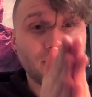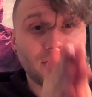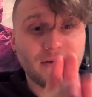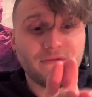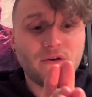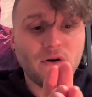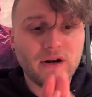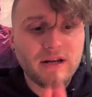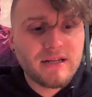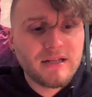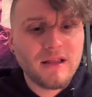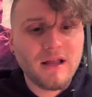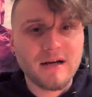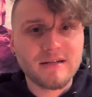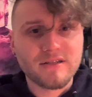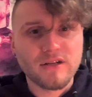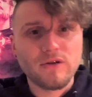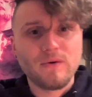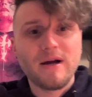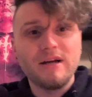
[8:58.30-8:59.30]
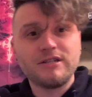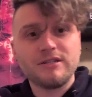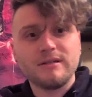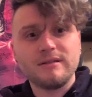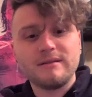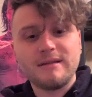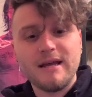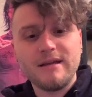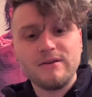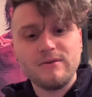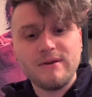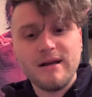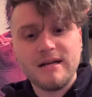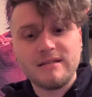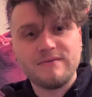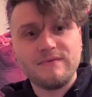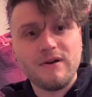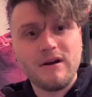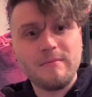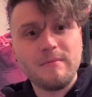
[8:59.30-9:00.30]
Jeff Hardy Deluxe Aggression. Thank you
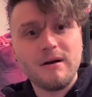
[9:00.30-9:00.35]
guys very